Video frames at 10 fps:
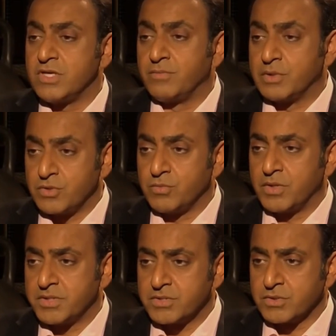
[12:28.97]
to achieve what you
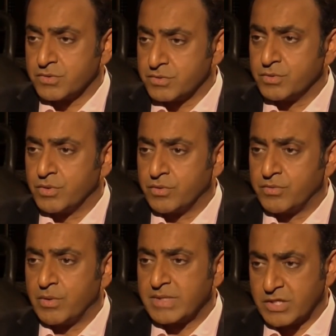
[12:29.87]
wanted to through
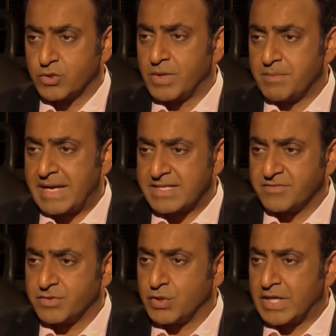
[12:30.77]
your role as a goodwill
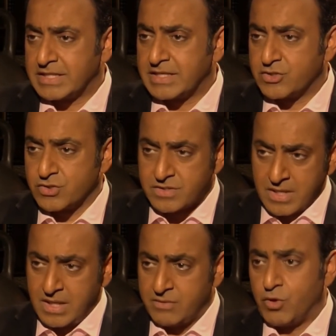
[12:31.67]
ambassador for the United
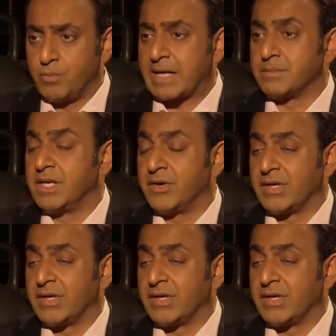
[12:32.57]
Nations, Roll Back